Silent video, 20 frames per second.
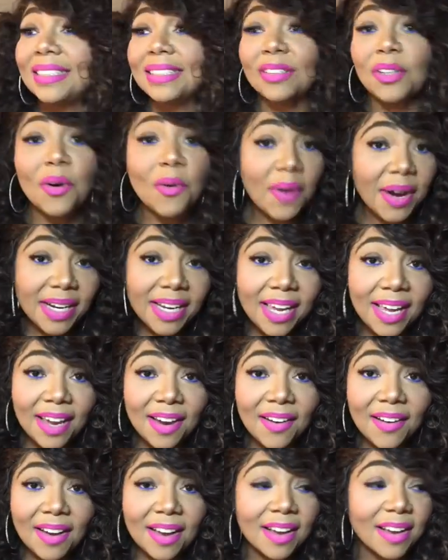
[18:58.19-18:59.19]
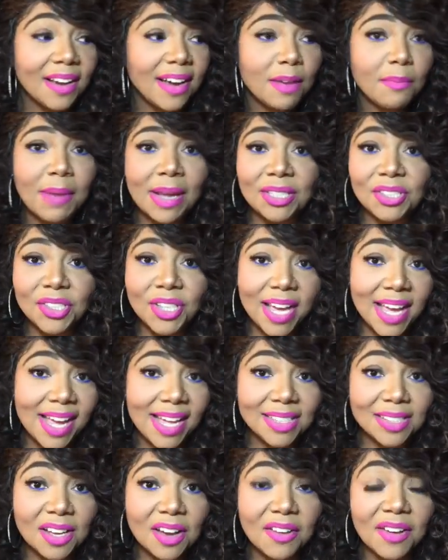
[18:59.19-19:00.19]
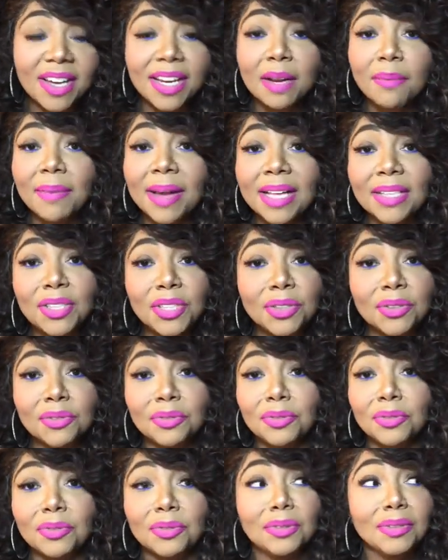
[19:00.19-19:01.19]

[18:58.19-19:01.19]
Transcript: go in here, cut my jazz on, and I'm about to